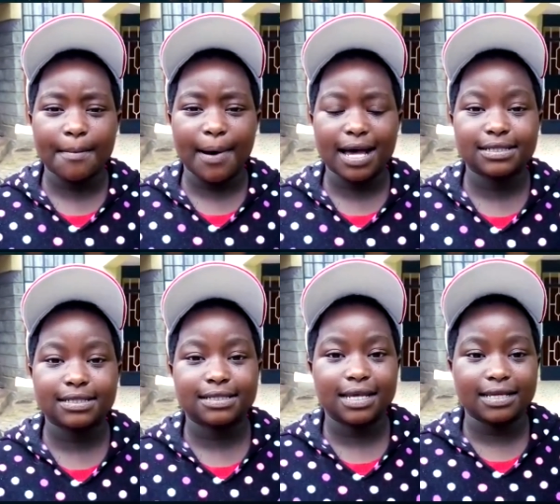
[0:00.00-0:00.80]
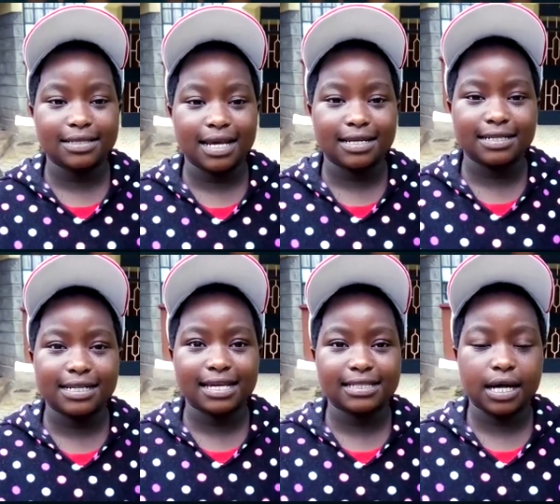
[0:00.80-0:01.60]
masks and
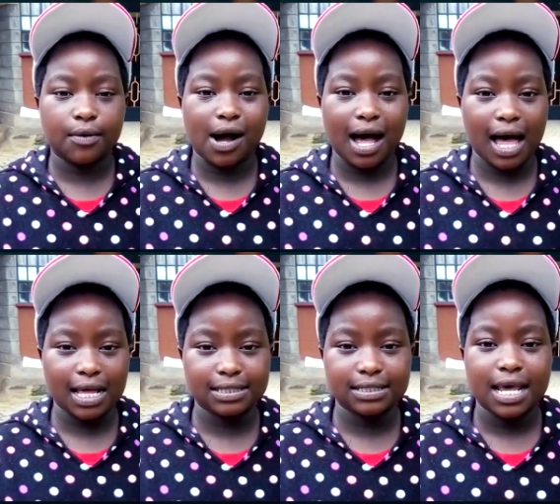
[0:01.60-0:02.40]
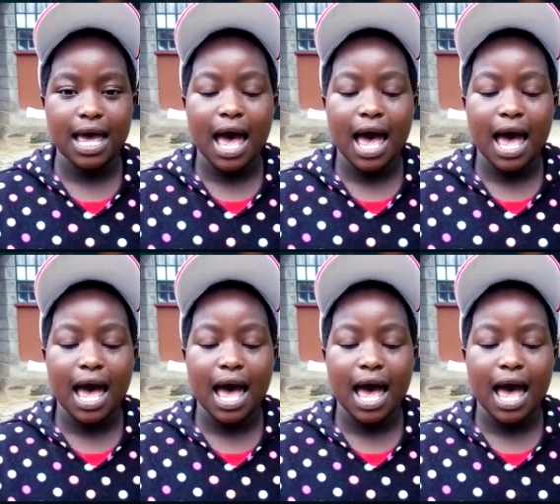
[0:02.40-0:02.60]
sanitize our hands.